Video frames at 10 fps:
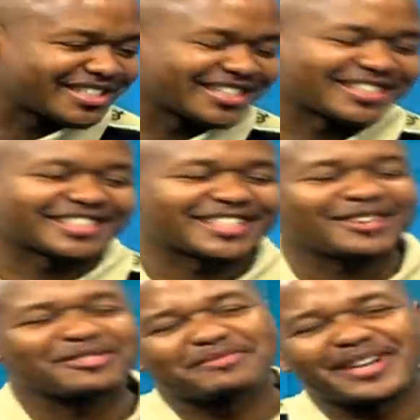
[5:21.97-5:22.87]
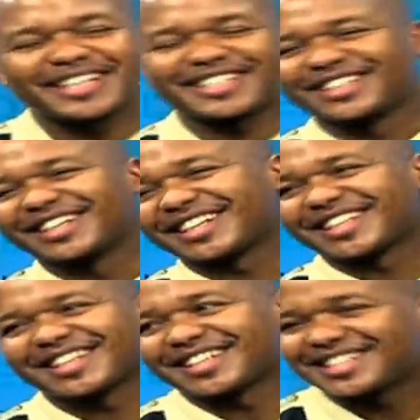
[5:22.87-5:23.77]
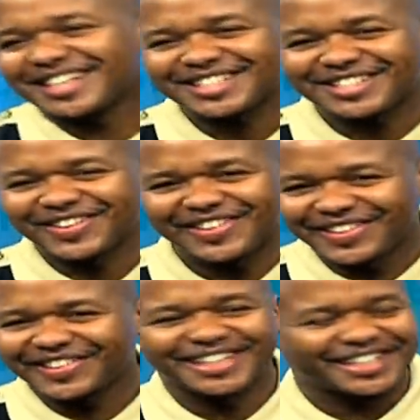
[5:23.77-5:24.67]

test yako. Imagine Churchill wewe.